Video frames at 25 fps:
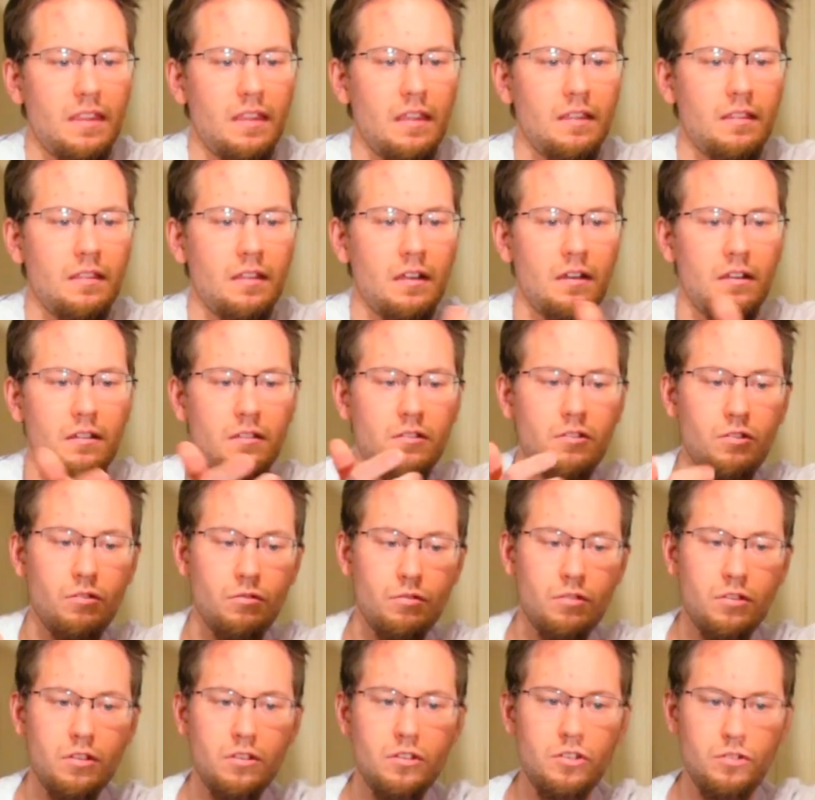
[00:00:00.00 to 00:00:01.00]
that is
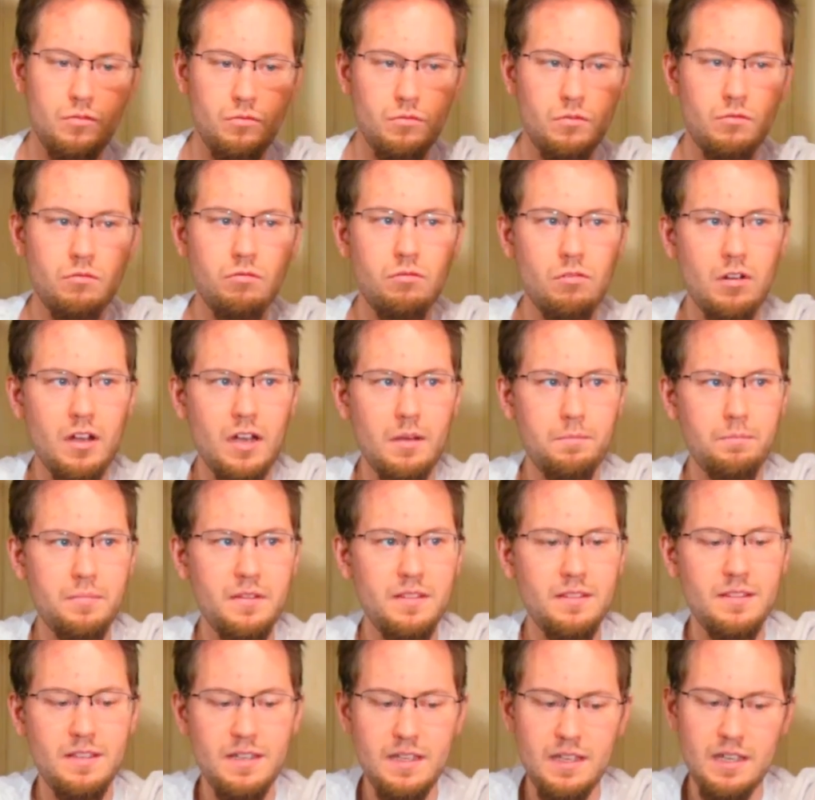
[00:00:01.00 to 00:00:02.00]
used to crop
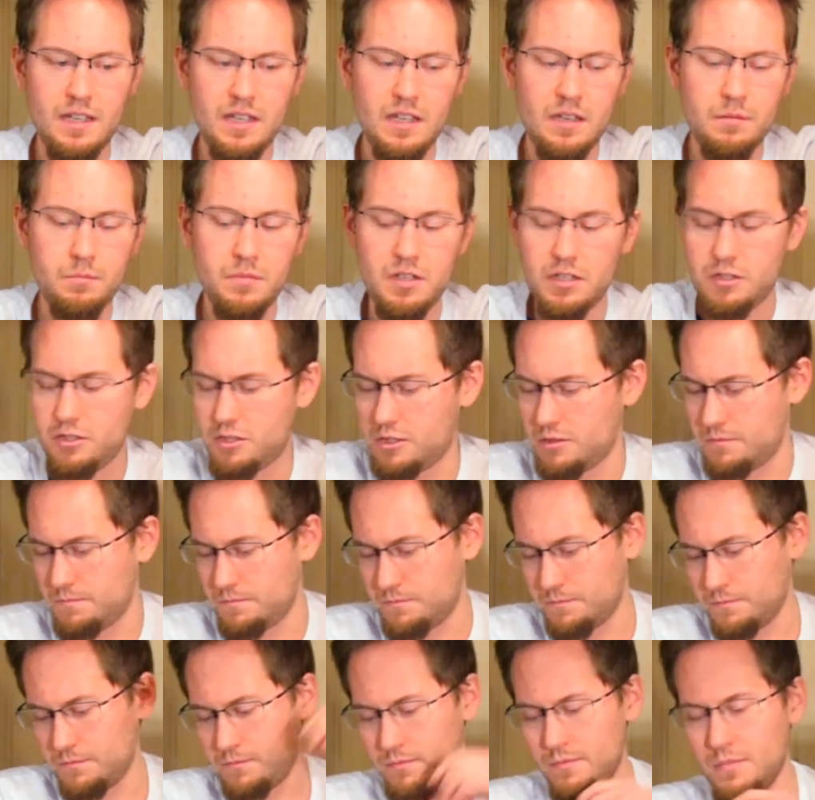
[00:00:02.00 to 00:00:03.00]
the image,
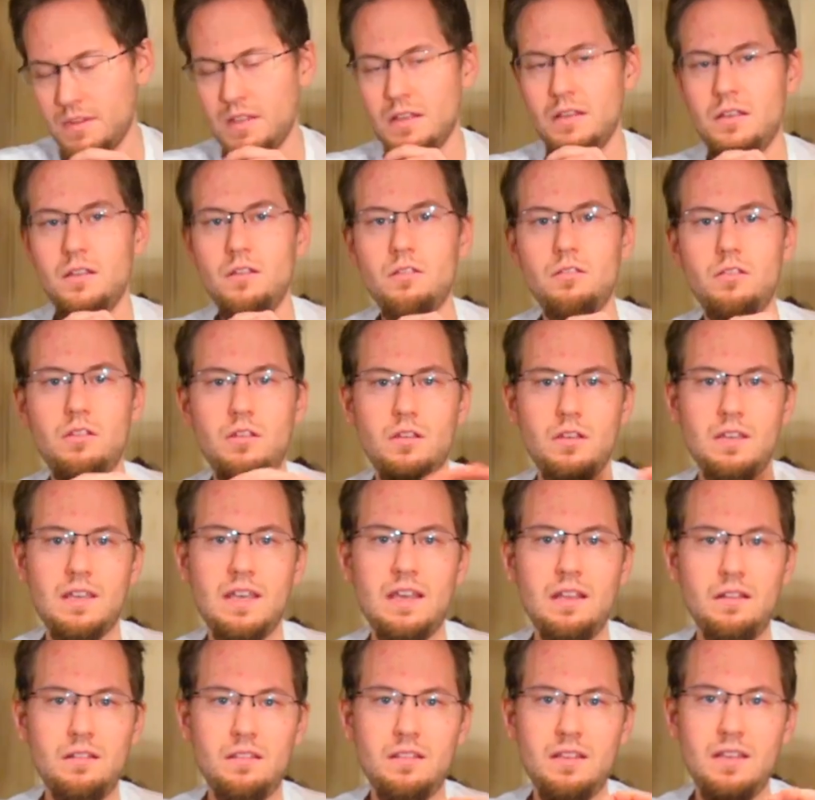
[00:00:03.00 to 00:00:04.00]
so you
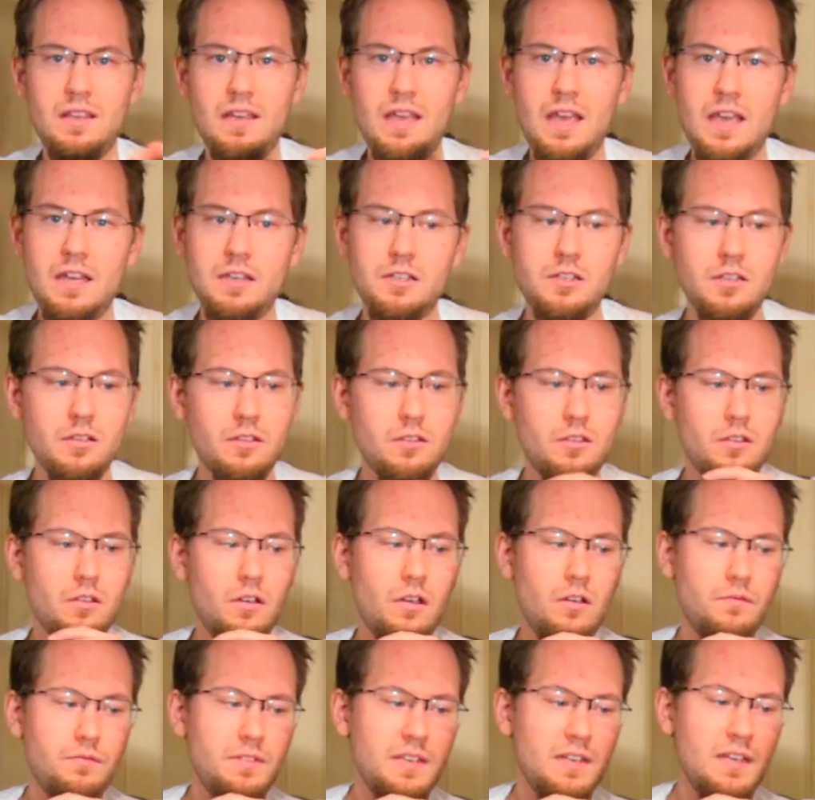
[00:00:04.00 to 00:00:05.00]
get the edges
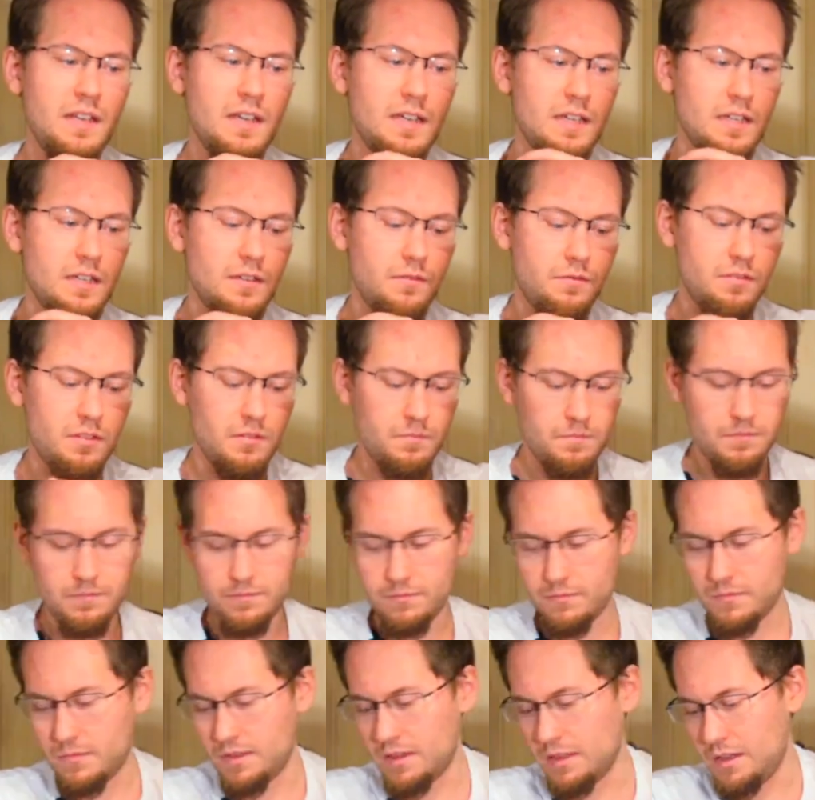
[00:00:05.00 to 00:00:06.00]
of the negatives.
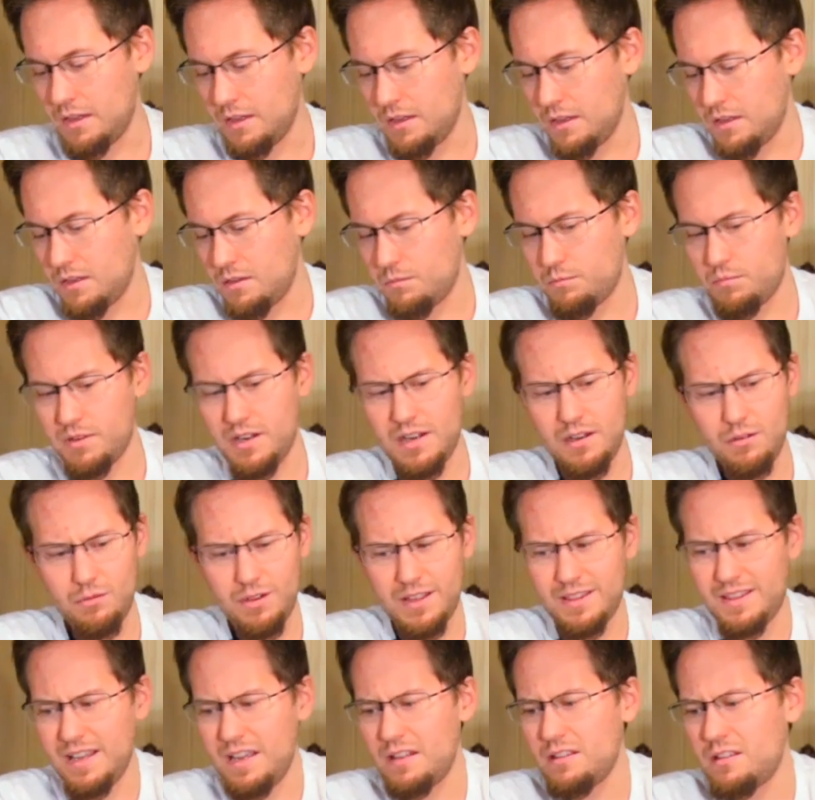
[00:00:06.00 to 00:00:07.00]
But
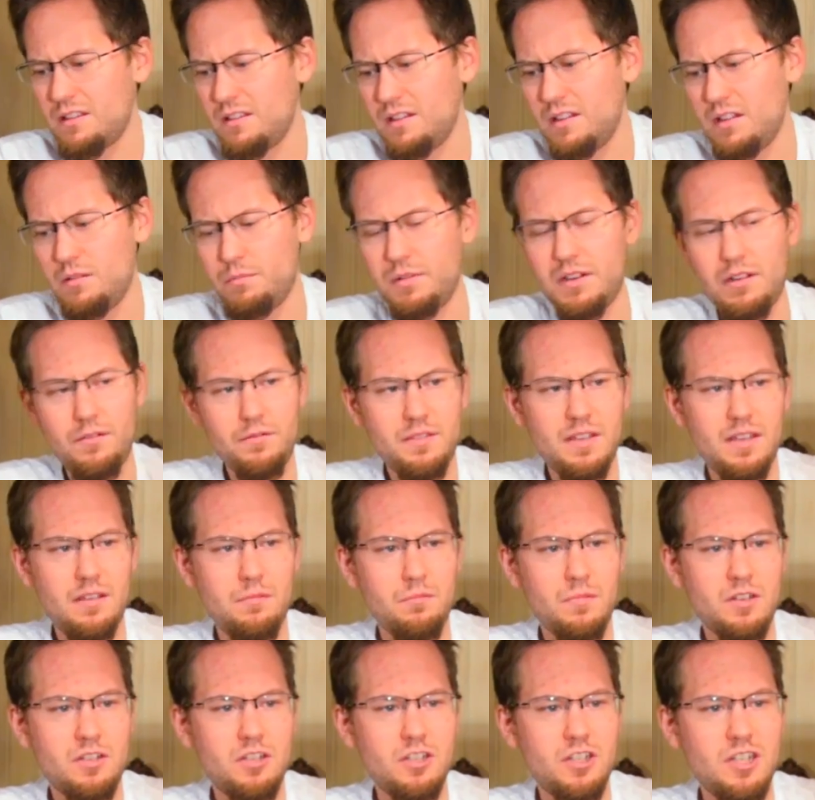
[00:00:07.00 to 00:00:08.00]
anyway, that's a little bit of the
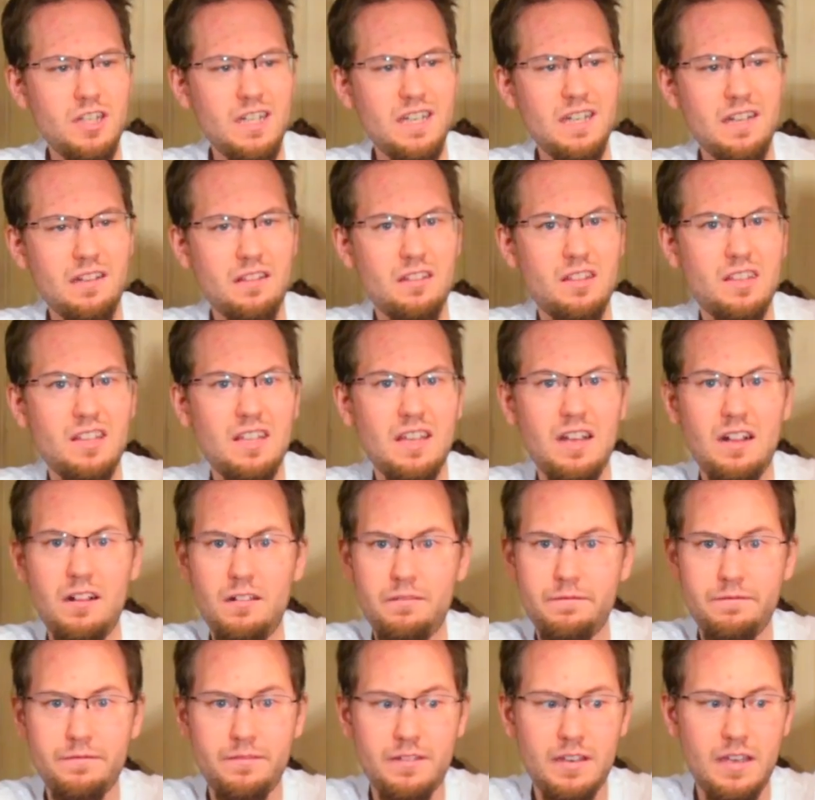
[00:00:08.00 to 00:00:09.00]
machine
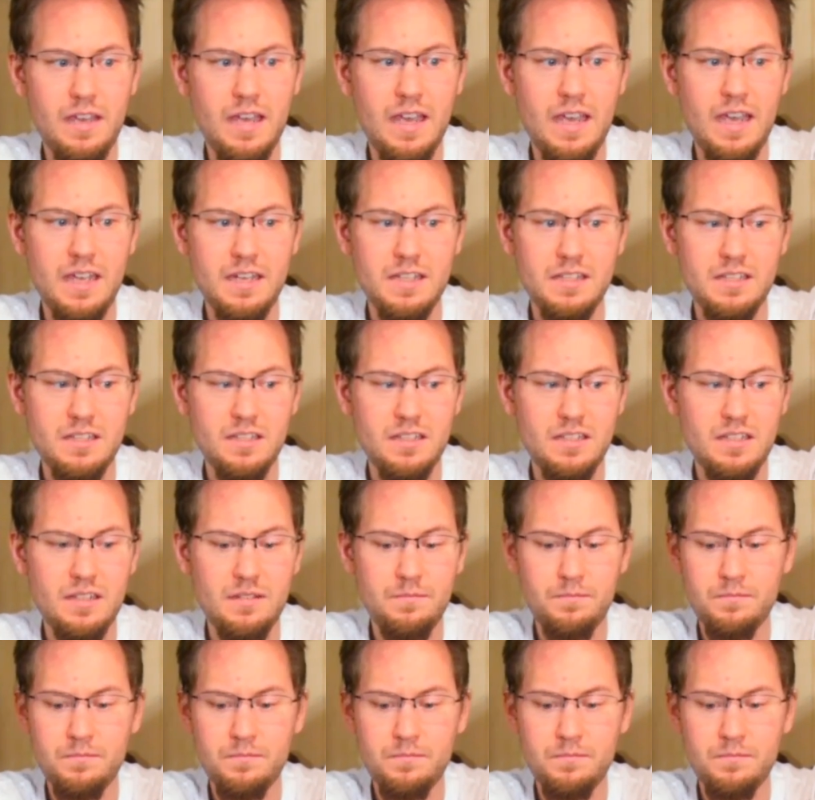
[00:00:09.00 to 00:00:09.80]
itself, and